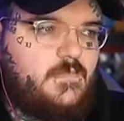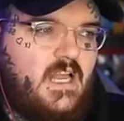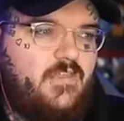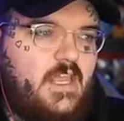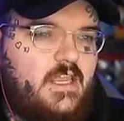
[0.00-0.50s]

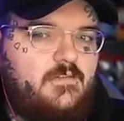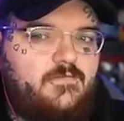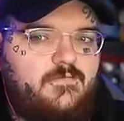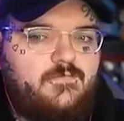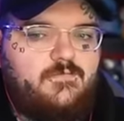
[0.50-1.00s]
I think if...
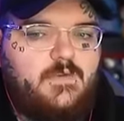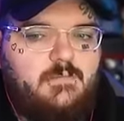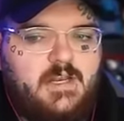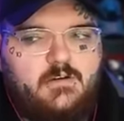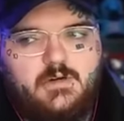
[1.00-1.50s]
I
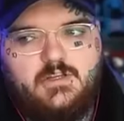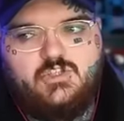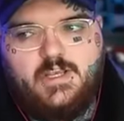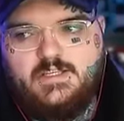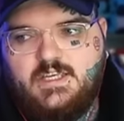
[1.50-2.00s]
mean, I don't want to
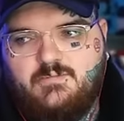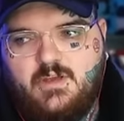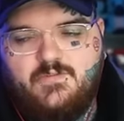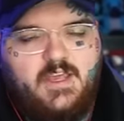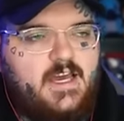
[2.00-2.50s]
jinx it,
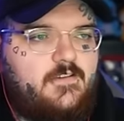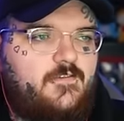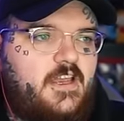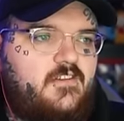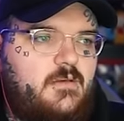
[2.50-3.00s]
but if they had a
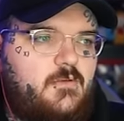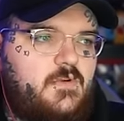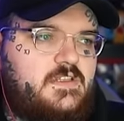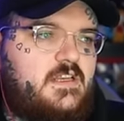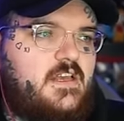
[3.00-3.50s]
Fighting type, they would
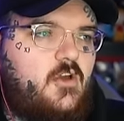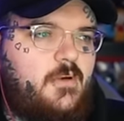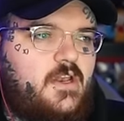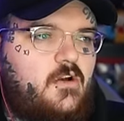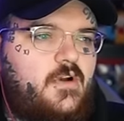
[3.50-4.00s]
have sent it out
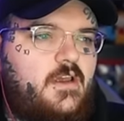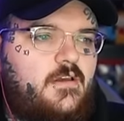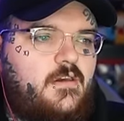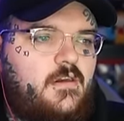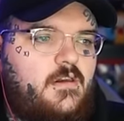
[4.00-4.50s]
by now,
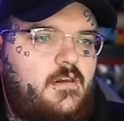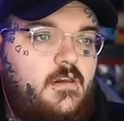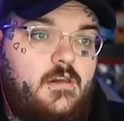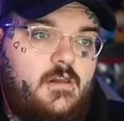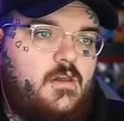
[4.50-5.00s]
right?
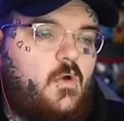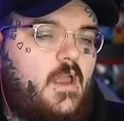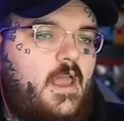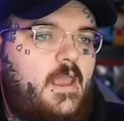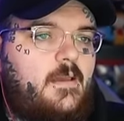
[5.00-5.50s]

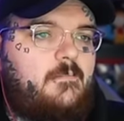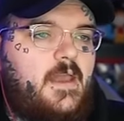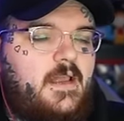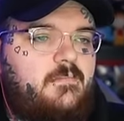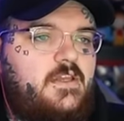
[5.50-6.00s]
Okay,
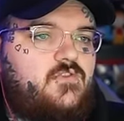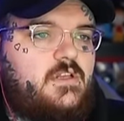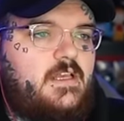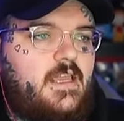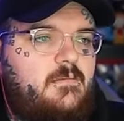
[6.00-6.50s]
Mega Beedrill again,